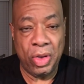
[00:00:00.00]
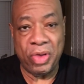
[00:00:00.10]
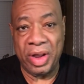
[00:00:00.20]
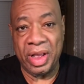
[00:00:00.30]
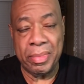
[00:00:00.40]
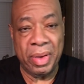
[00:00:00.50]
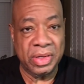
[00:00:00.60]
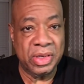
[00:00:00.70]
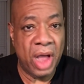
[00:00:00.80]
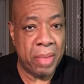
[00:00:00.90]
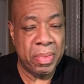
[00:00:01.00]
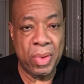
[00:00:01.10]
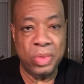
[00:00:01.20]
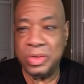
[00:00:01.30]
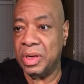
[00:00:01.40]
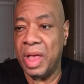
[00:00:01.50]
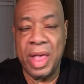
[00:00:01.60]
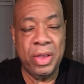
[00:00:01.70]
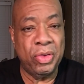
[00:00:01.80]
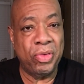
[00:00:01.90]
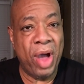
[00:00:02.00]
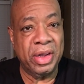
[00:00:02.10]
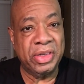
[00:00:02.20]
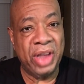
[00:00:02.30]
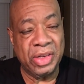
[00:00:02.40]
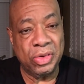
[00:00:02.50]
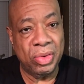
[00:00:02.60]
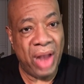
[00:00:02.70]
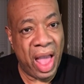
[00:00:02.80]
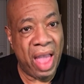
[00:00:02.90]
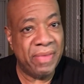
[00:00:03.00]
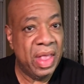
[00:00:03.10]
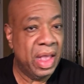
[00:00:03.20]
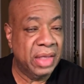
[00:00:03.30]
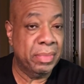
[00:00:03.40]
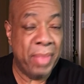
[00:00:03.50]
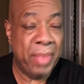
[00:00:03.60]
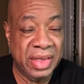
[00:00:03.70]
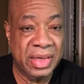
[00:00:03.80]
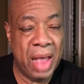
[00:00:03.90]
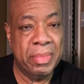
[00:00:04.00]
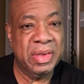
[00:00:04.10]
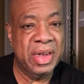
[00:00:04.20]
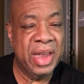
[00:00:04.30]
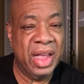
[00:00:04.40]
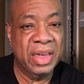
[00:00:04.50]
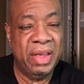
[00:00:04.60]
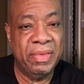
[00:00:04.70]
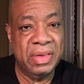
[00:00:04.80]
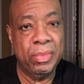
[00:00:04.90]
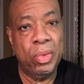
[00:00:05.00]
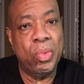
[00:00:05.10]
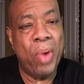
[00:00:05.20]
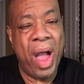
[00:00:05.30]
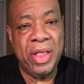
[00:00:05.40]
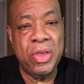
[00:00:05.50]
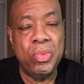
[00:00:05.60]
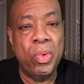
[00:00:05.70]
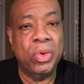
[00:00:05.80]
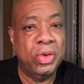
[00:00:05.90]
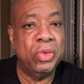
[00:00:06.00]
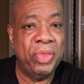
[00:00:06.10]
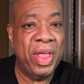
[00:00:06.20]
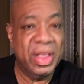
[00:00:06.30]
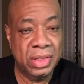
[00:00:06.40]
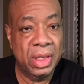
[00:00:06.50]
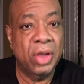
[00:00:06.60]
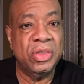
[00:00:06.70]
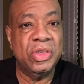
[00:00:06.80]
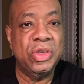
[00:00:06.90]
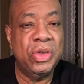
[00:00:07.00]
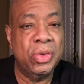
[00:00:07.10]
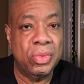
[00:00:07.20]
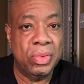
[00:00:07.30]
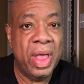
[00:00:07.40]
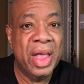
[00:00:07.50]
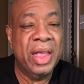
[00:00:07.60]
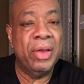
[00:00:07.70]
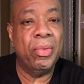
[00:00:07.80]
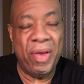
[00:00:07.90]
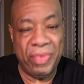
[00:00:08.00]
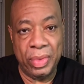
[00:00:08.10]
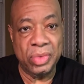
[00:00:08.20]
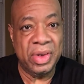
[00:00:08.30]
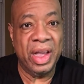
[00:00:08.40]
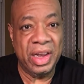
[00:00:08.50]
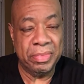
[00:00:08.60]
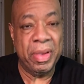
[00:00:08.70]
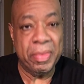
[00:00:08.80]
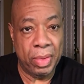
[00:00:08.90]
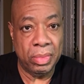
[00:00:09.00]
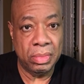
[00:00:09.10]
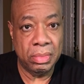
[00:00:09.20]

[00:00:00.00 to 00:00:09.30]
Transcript: you try to get a better job promotion, you try to change your life. It's amazing how much negativity is about why you want to do this. Because it's you. Get away from those negative people.